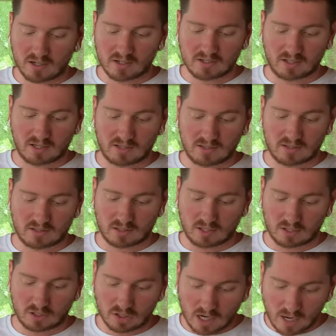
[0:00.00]
to get this nice
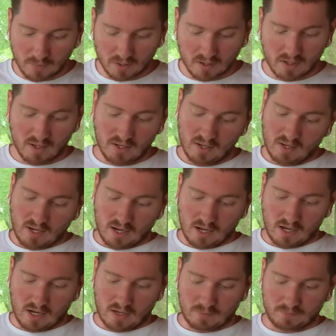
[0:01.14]
shape.
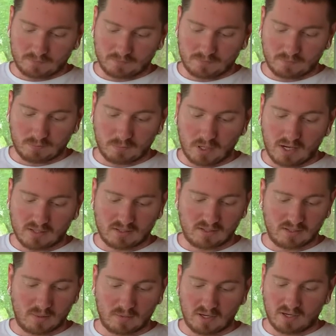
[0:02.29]
But I
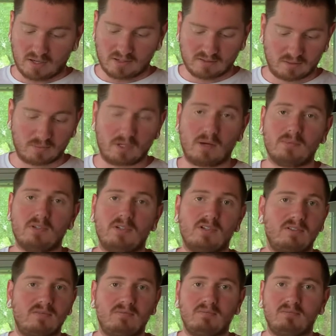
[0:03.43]
mean, sometimes I just
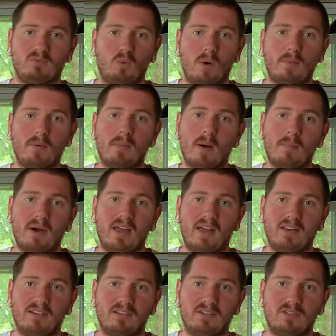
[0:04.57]
whip them up by hand
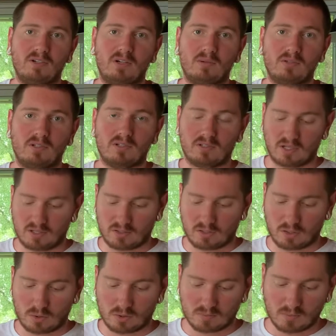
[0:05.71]
and they turn out just nice too.
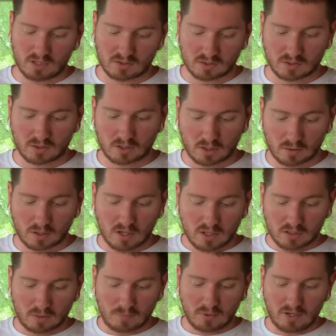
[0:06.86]
Just make sure
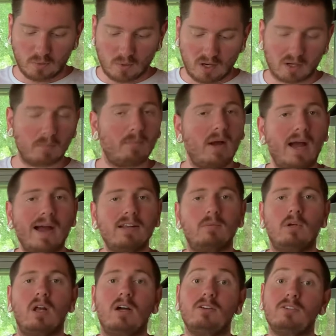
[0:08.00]
they're pretty well compact, but
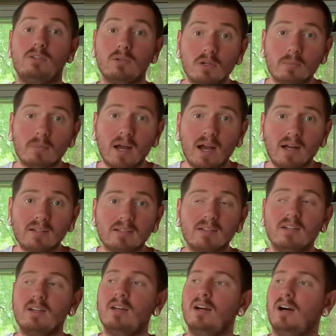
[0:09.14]
not too compact,
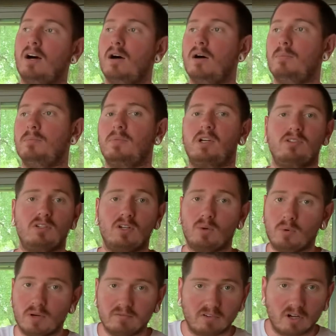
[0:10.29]
because you don't
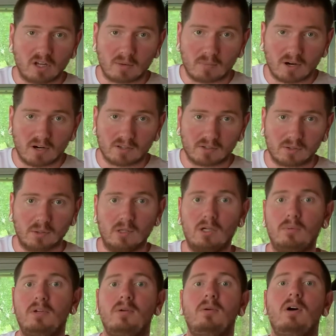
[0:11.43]
want them falling apart on the grill,
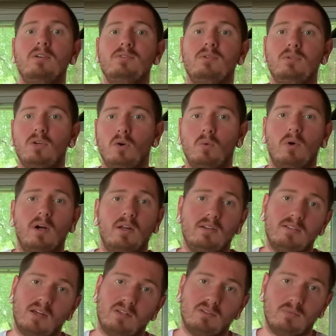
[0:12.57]
but you also don't want a
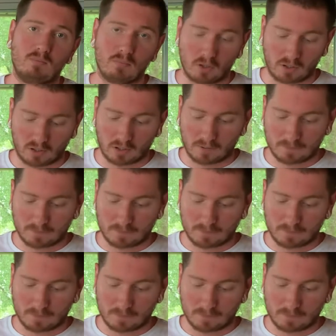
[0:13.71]
dense burger.